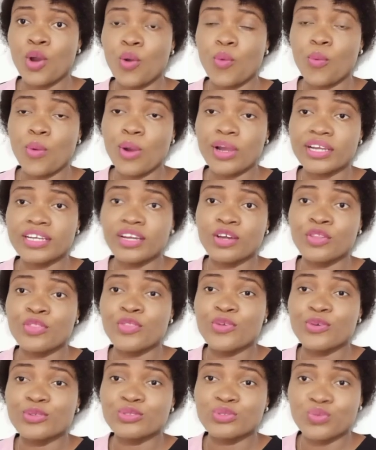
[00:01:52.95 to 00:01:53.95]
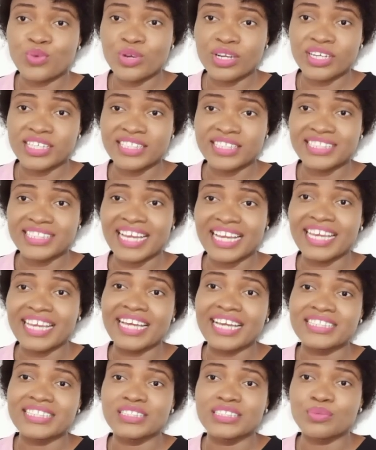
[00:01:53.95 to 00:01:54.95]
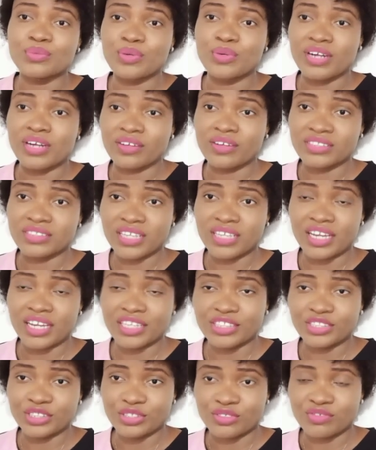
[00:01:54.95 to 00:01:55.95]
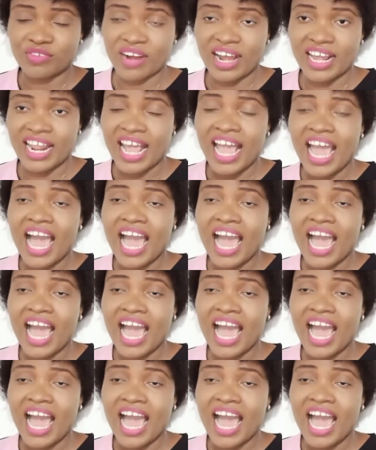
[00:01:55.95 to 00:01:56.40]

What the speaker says: work on those words and getting the pronunciation right.